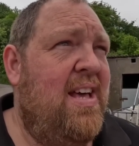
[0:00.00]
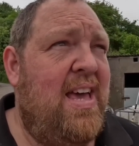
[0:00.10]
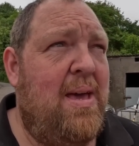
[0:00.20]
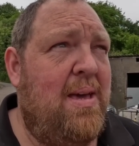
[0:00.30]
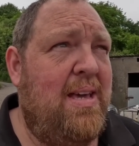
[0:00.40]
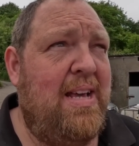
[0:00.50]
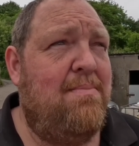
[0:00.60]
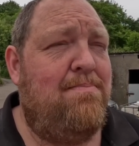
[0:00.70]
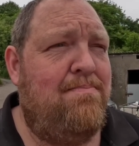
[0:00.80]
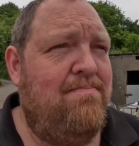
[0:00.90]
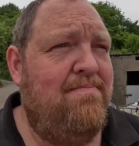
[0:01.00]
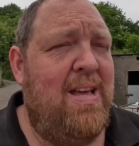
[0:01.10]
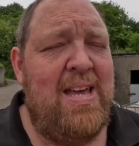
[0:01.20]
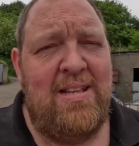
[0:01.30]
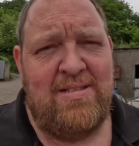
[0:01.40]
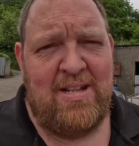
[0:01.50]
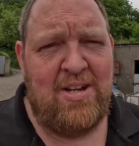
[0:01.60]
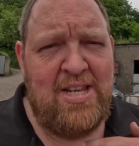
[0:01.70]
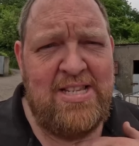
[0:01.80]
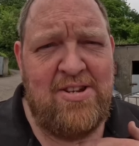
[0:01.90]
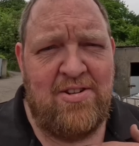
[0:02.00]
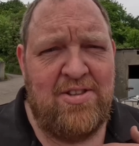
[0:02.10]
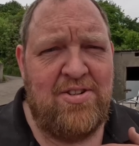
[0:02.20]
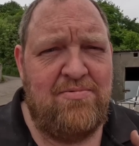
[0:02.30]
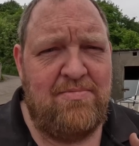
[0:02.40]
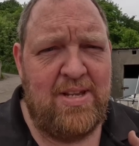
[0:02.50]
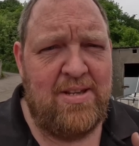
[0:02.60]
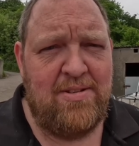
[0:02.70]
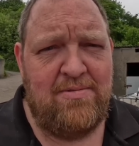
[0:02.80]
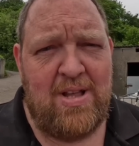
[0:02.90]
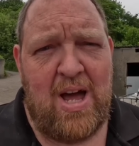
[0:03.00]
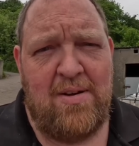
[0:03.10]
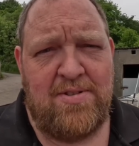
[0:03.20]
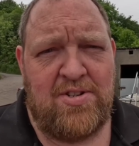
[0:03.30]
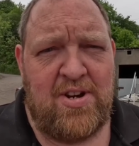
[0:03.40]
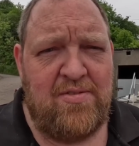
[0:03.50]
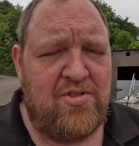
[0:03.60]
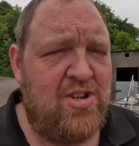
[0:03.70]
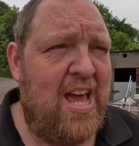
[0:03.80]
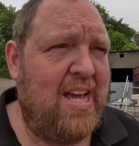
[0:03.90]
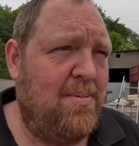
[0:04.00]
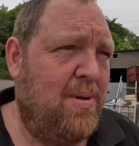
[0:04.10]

it's a lot easier on the harvester driver's neck,